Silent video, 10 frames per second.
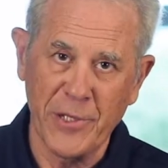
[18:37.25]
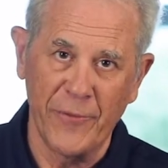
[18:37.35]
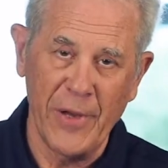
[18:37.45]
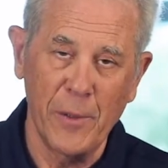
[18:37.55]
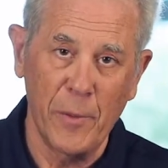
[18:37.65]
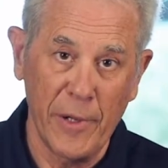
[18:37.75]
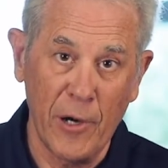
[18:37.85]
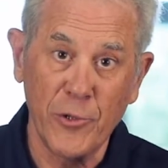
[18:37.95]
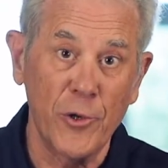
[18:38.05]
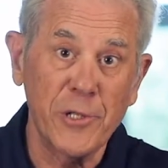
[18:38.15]
that's available
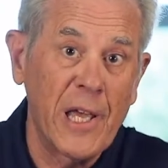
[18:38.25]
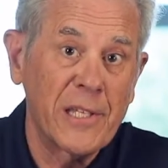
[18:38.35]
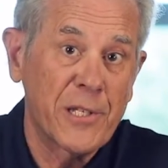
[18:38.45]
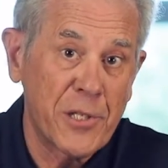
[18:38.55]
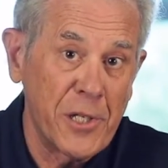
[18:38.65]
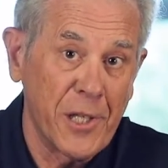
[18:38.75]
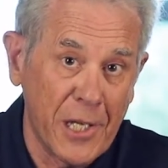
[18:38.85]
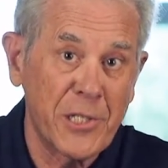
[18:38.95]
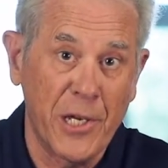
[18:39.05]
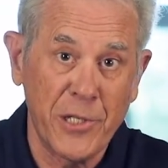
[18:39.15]
in our church that's
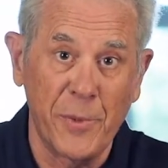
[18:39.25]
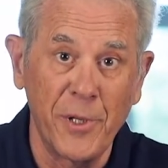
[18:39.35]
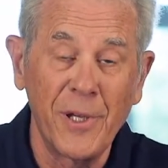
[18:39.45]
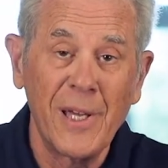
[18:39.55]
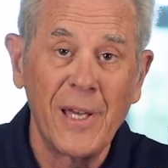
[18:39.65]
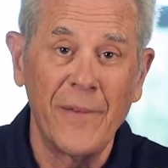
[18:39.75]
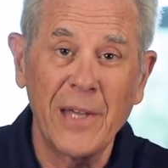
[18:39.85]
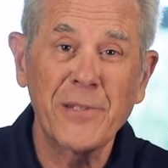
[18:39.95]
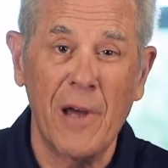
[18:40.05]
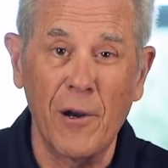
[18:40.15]
still accessible,
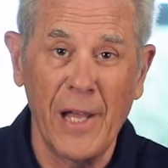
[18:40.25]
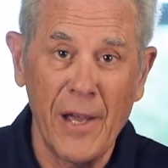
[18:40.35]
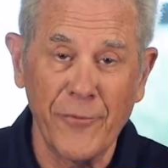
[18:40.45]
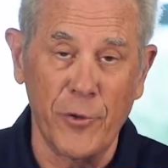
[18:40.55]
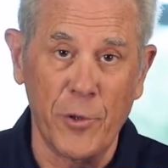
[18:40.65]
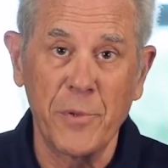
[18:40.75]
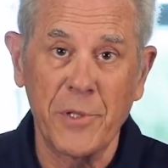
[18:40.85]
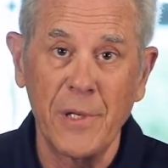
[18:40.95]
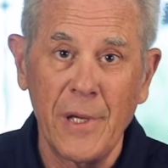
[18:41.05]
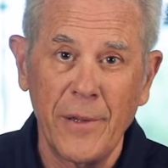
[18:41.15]
and that's our life groups.